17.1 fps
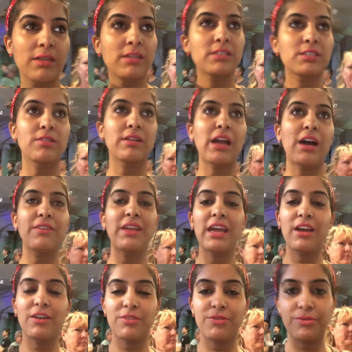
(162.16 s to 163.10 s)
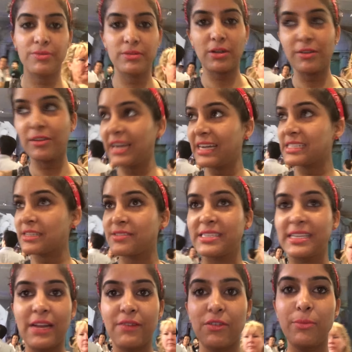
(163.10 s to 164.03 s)
So now we have, now you guys have
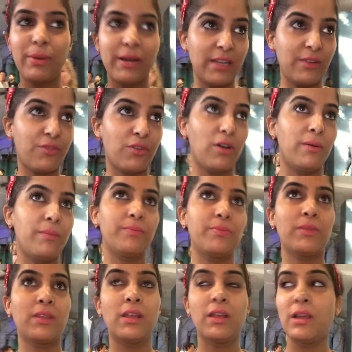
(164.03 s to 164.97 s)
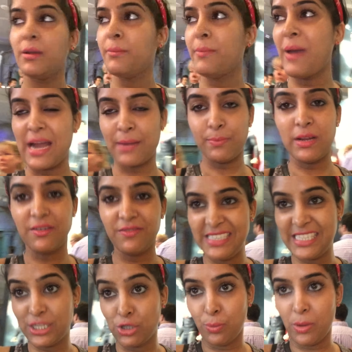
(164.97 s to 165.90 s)
seen everybody from Batman v
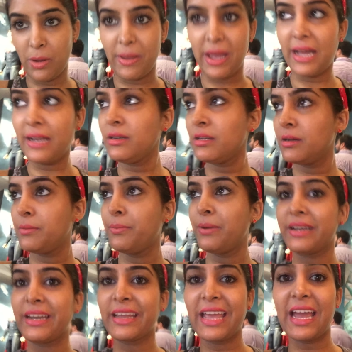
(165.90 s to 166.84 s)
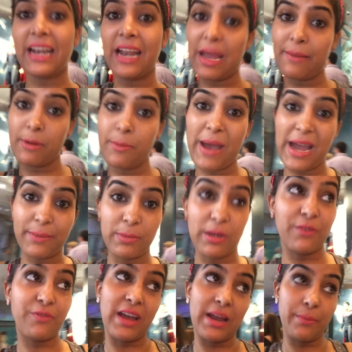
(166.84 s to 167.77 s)
Superman. But again, I'm a
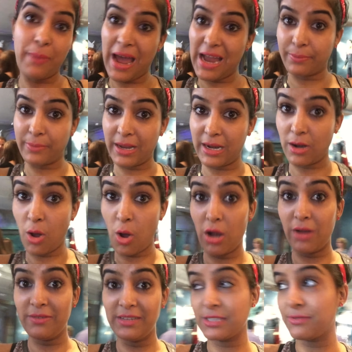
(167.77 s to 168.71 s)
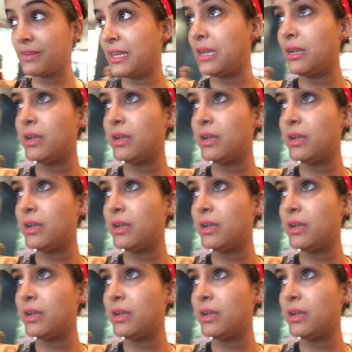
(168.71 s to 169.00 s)
Batman fan. Batman, always will.